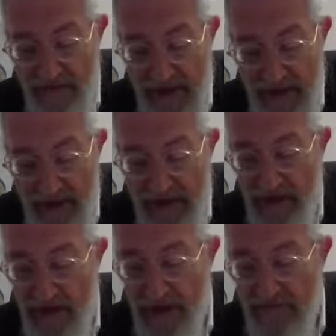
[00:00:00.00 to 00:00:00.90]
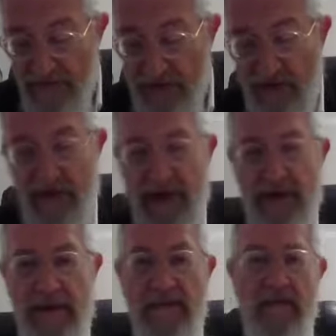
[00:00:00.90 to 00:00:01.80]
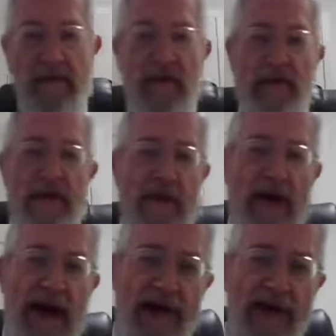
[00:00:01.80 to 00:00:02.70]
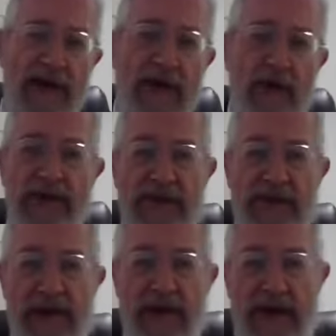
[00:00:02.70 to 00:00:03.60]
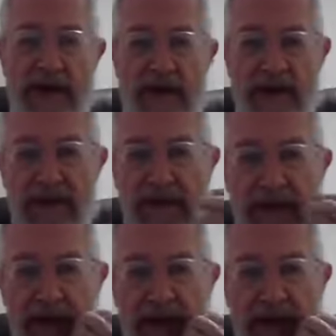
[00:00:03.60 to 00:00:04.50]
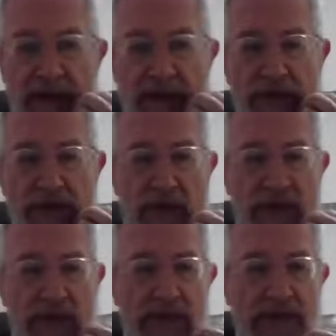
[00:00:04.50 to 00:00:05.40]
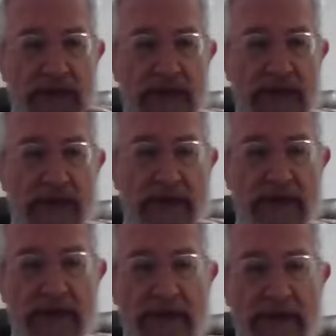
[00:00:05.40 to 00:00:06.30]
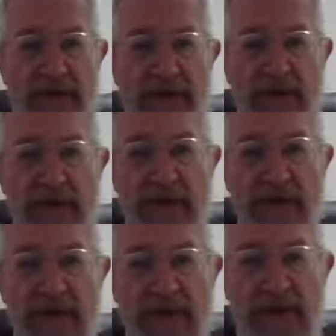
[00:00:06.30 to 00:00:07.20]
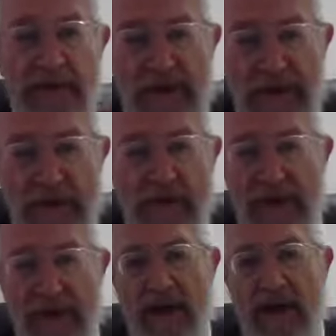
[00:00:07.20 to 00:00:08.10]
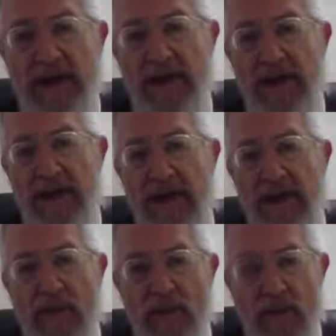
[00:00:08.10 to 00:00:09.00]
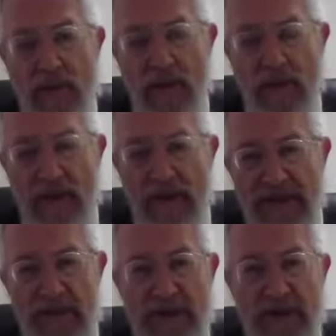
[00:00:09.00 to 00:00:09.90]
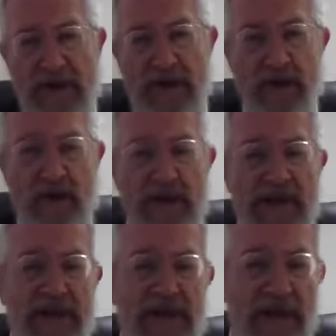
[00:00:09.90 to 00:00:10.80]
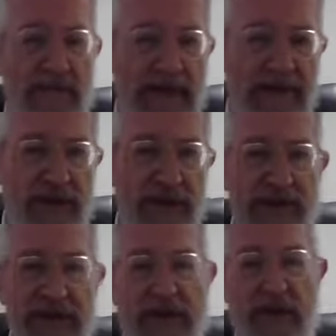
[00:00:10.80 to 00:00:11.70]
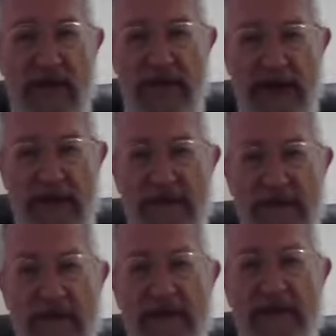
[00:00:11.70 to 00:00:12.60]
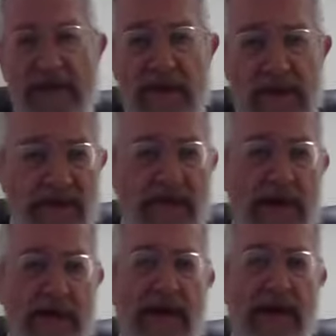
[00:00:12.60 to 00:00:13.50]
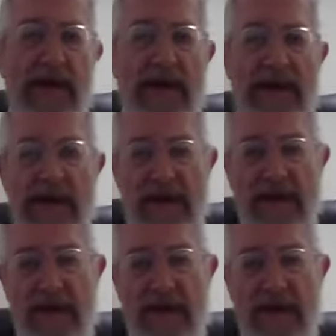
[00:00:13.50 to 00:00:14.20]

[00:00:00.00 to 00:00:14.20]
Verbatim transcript: how can you decide to add a structure to the Beis HaMikdash? The Beis HaMikdash were, was built according to dimensions that were given to David HaMelech